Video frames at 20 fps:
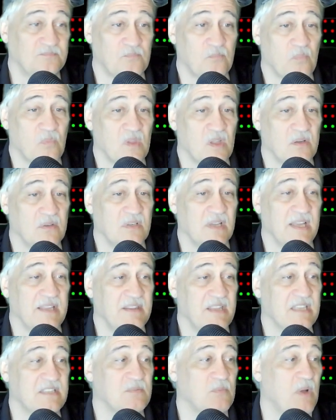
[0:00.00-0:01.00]
Okay,
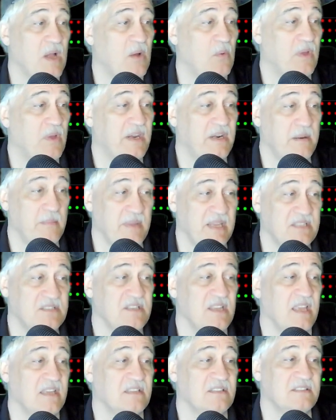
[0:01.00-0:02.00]
that's why I wanted to mention
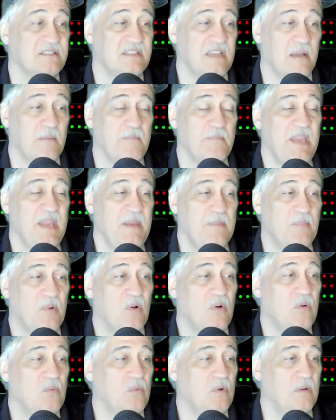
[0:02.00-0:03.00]
it. Some
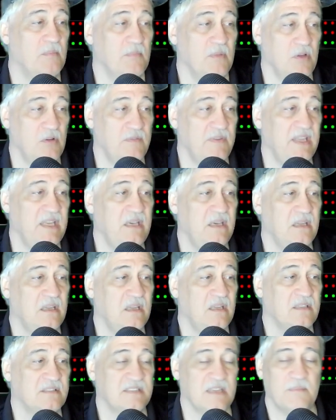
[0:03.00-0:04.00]
people will move it.
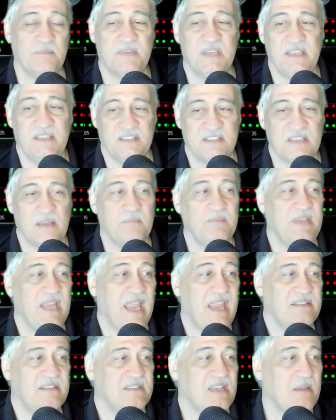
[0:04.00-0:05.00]
Some
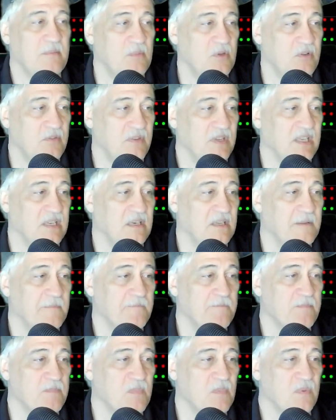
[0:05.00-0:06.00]
days I move it.
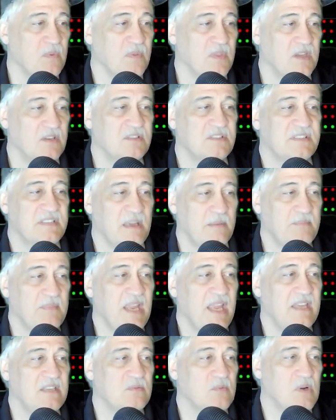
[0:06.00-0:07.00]
There's some
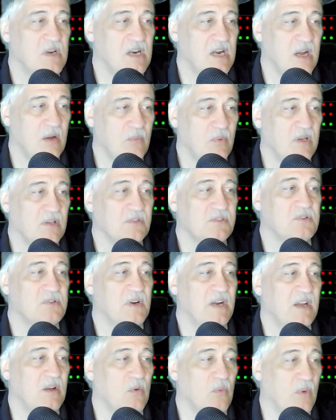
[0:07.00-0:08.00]
days where I will
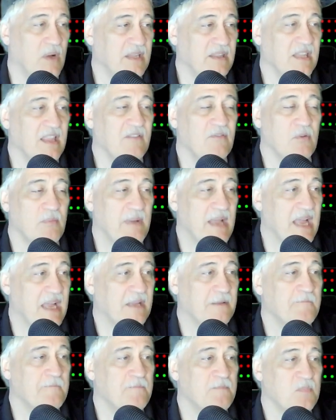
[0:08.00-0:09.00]
trail 1 level back.
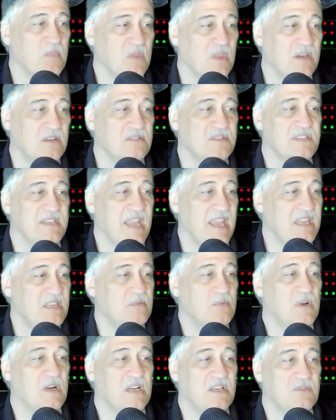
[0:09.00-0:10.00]
There's days
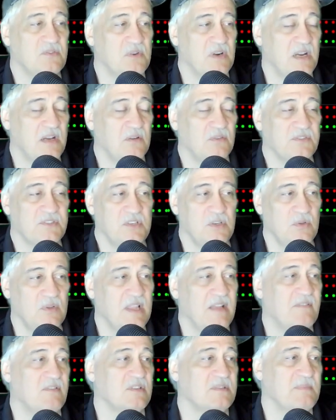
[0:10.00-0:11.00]
where I trail 2
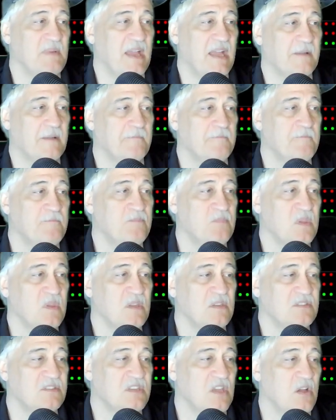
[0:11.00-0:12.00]
levels back.
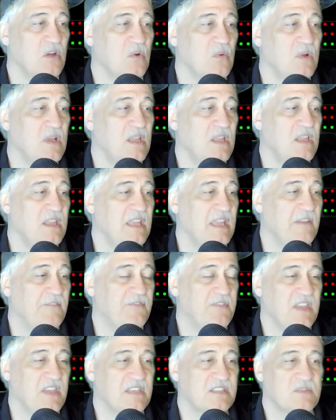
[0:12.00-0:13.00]
So if
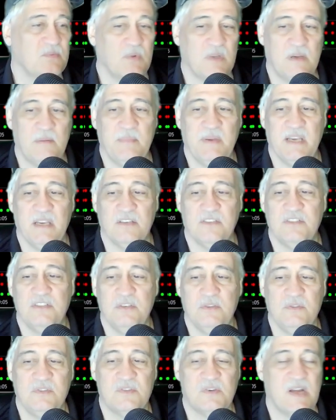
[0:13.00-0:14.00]
this would have been a 2
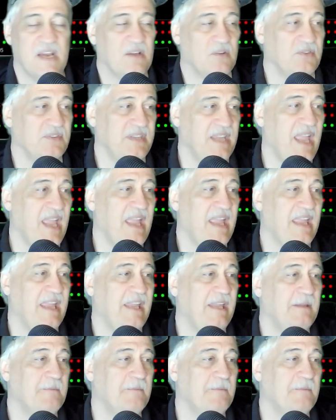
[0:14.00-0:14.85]
trail day,